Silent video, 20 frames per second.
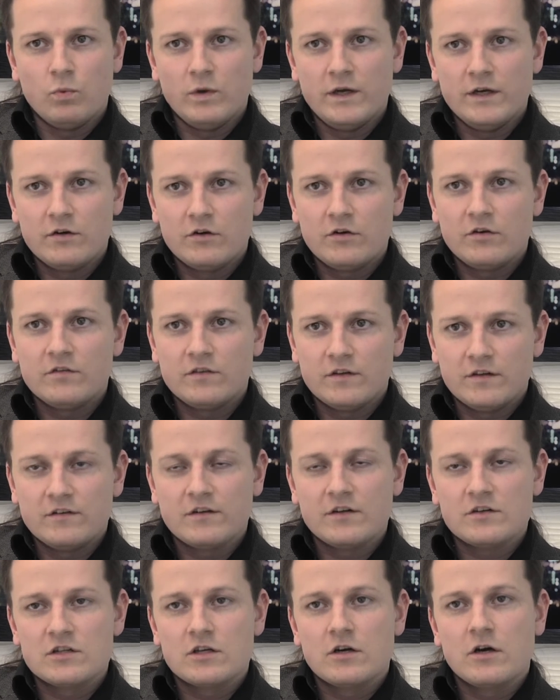winners in
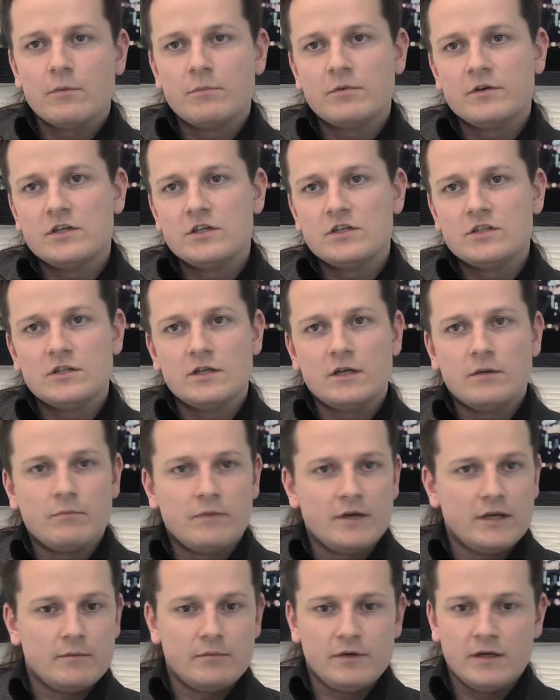such a competition and
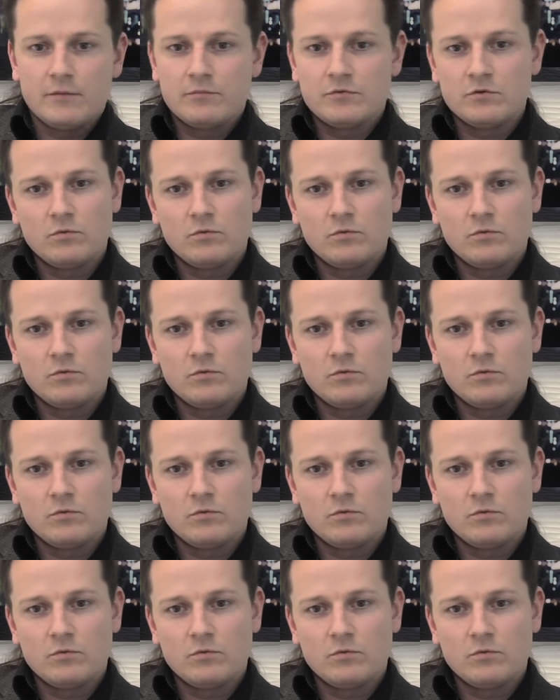maybe up